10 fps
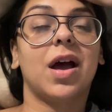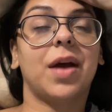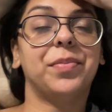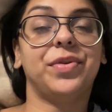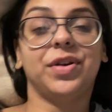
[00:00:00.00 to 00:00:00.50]

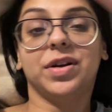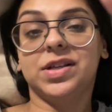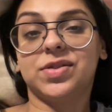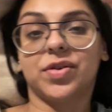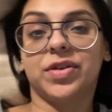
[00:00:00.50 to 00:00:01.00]
I'm really
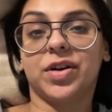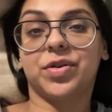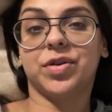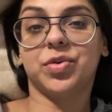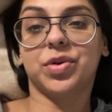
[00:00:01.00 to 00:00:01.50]
sorry I
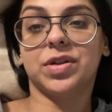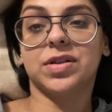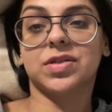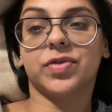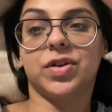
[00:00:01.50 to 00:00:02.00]
couldn't do it in
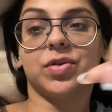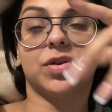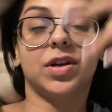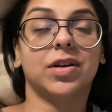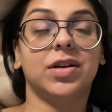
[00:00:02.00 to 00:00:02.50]
this video.
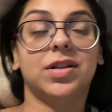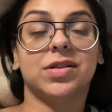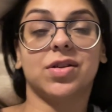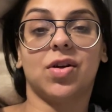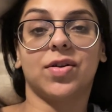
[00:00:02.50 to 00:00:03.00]
Clearly,
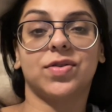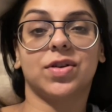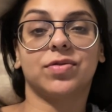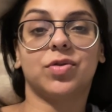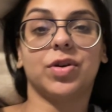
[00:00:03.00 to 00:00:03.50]
there's a lot of
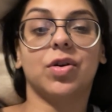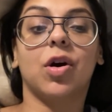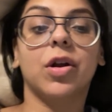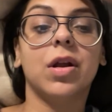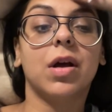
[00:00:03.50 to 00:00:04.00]
stuff going
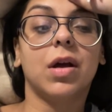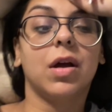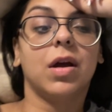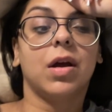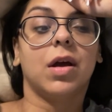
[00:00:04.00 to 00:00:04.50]
on.
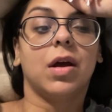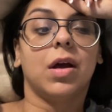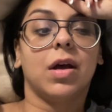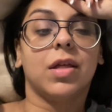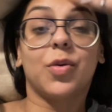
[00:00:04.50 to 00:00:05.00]

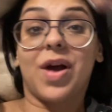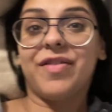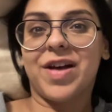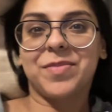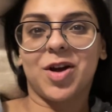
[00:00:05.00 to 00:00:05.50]
The Wear
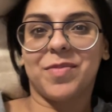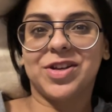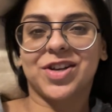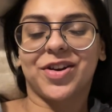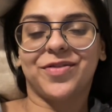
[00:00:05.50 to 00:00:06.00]
Fam
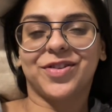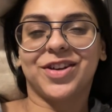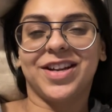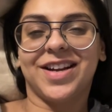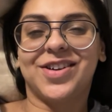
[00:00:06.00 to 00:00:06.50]
comment shout out for
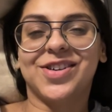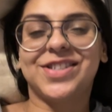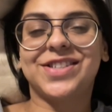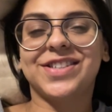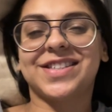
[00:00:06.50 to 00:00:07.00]
today goes
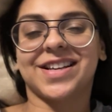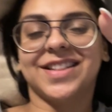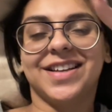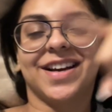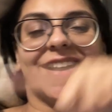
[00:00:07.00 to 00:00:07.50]
to
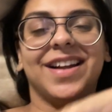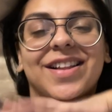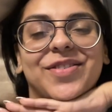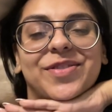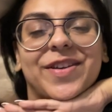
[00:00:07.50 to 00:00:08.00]
Sandhya. I
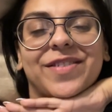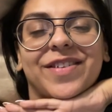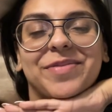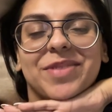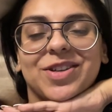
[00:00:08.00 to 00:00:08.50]
love you very,
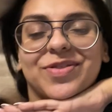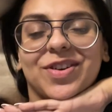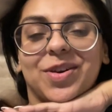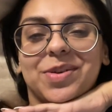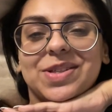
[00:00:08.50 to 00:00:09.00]
very much for
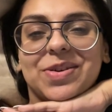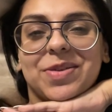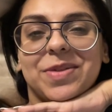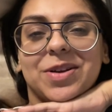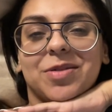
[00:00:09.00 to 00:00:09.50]
always talking
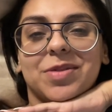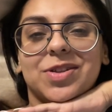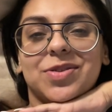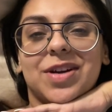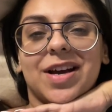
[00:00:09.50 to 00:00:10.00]
to me in the
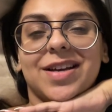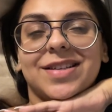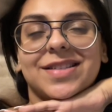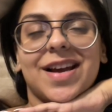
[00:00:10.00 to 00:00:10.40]
comments, you guys.